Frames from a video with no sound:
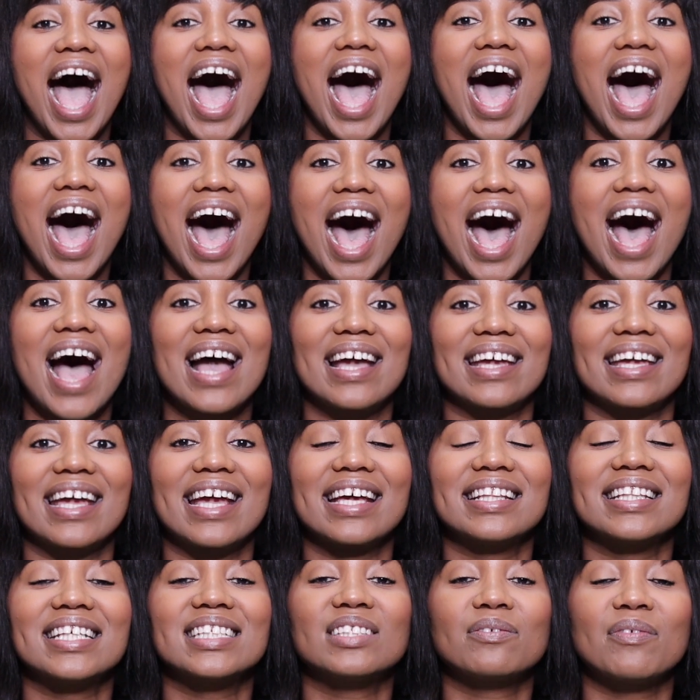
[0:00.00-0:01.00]
Hi,
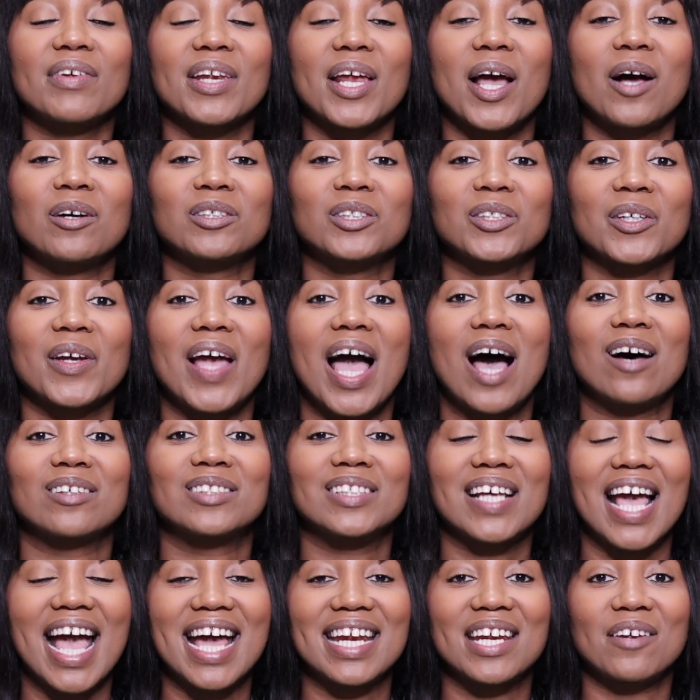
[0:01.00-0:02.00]
in this video I'll show you how
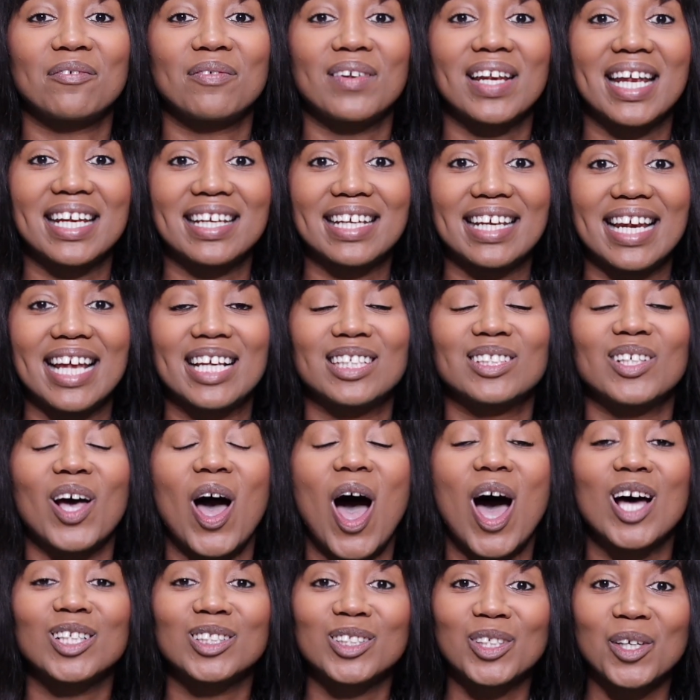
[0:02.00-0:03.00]
to add affiliate links
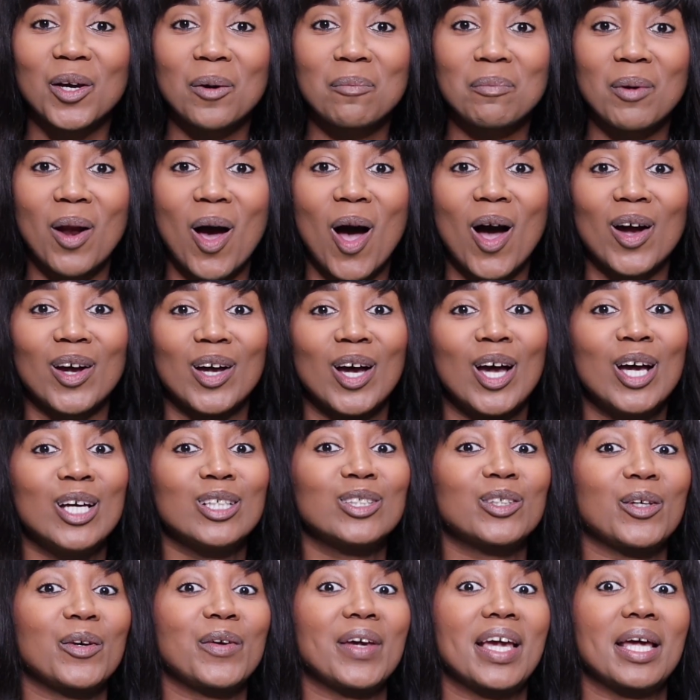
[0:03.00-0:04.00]
onto your blog
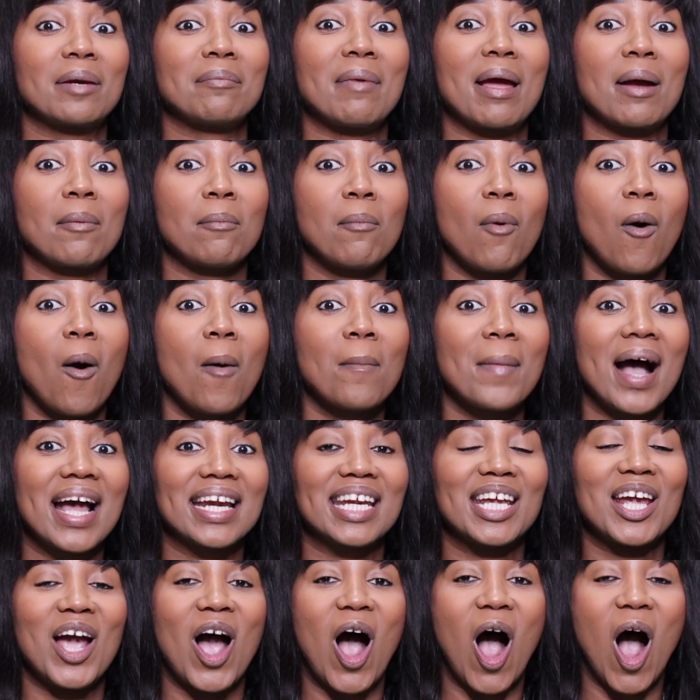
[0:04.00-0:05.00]
so you can make more
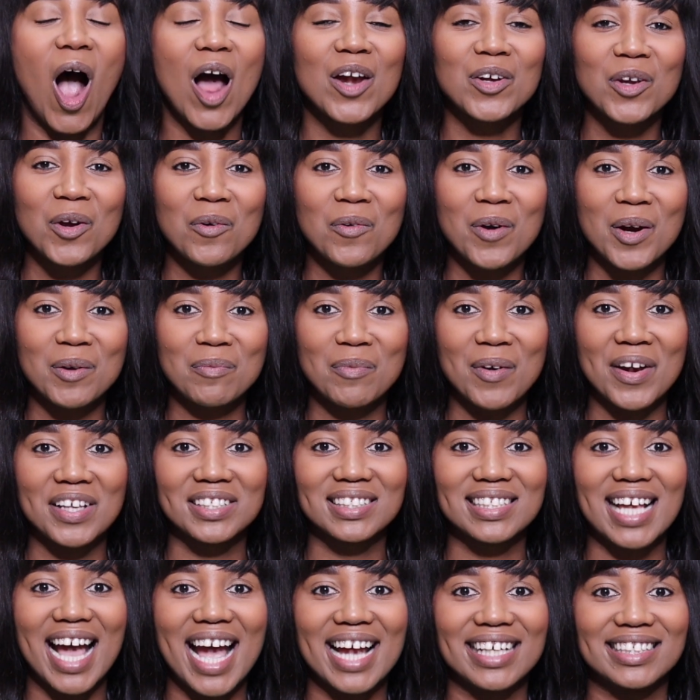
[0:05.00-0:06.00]
money on your
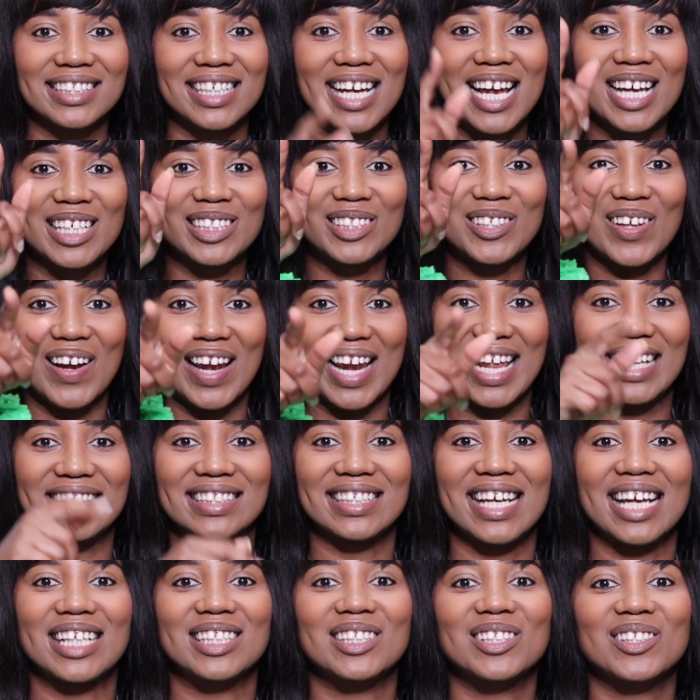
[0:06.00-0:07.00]
WordPress site. So
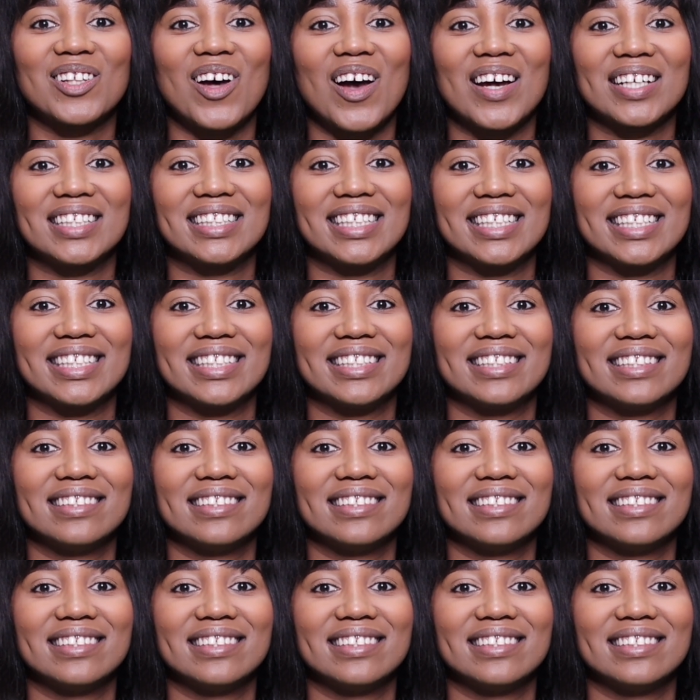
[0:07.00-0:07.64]
let's get started.